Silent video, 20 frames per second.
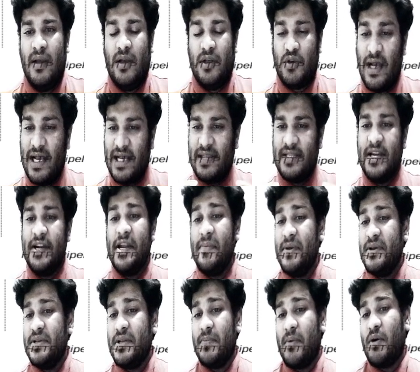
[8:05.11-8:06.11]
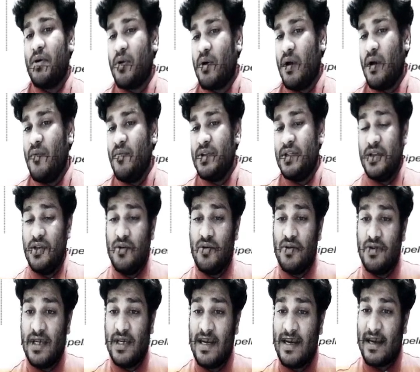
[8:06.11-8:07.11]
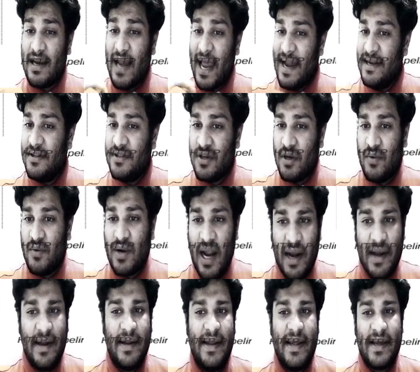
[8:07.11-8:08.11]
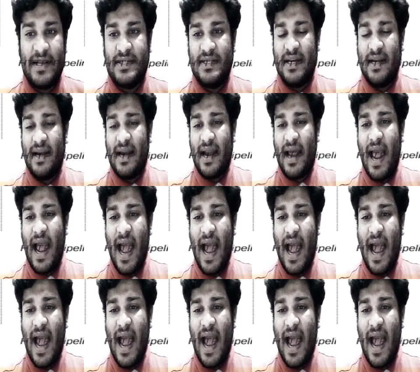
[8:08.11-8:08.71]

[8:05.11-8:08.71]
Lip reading: So HTTP is a protocol which is used in client server architecture,